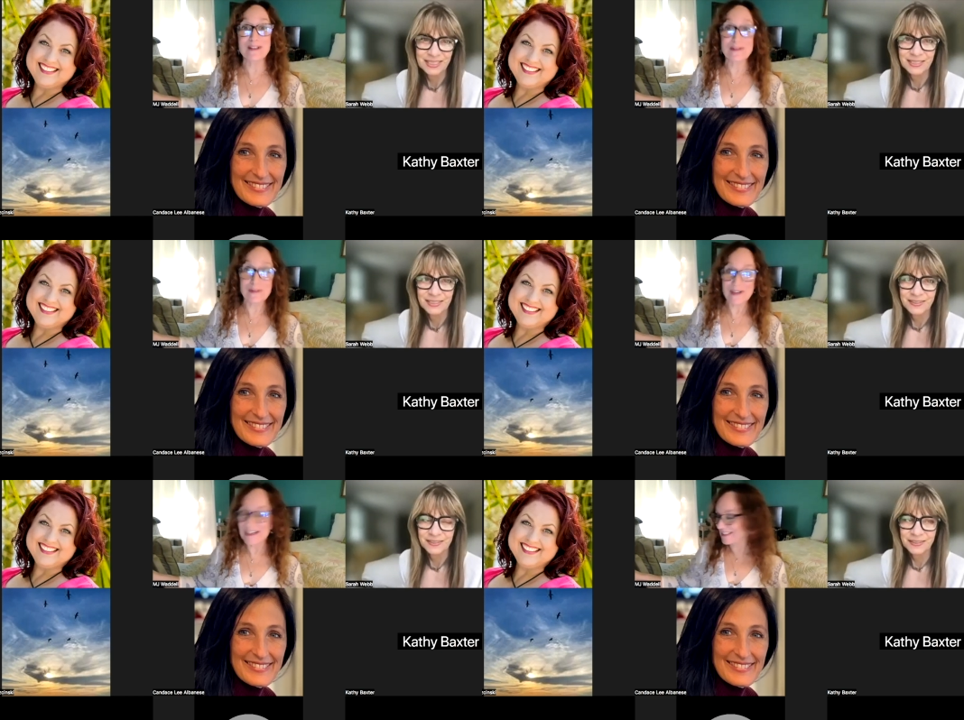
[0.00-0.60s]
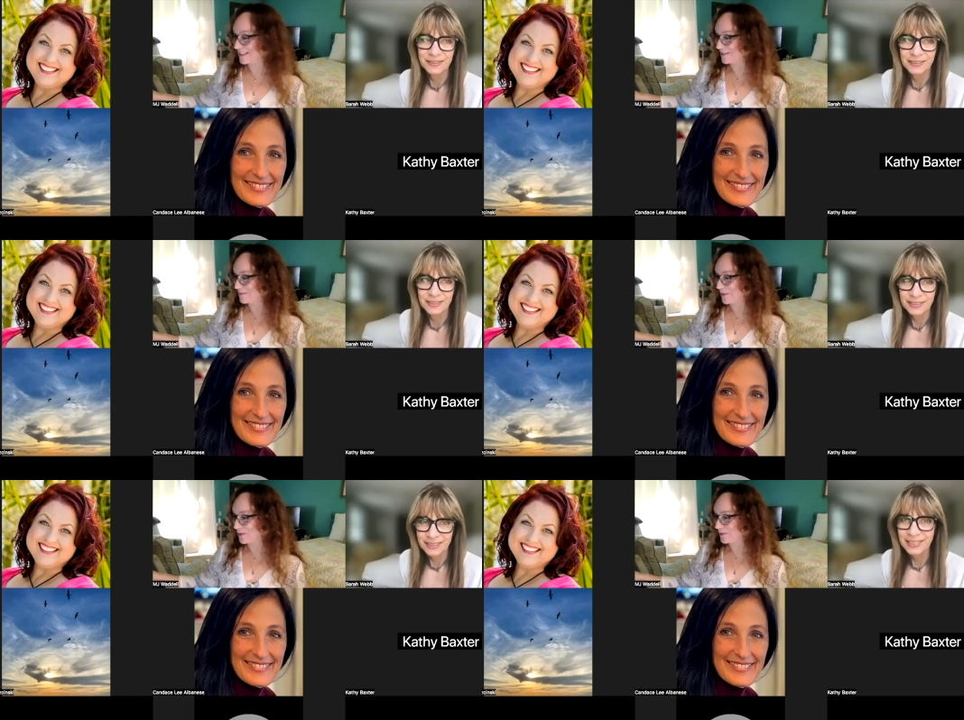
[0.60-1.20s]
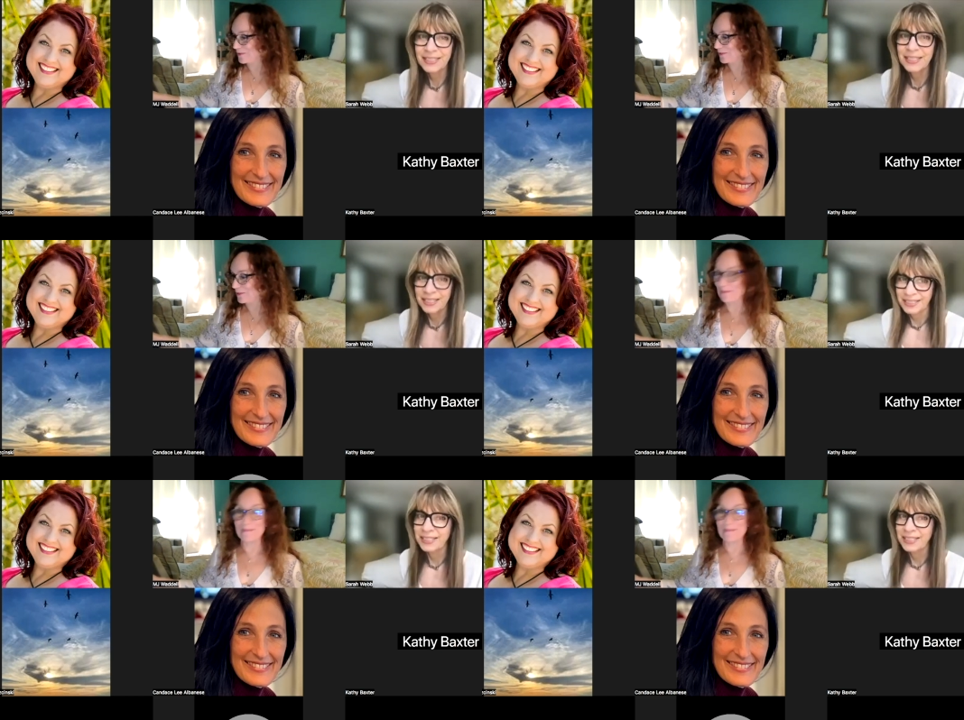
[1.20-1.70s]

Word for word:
Speaker 1: retreats in beautiful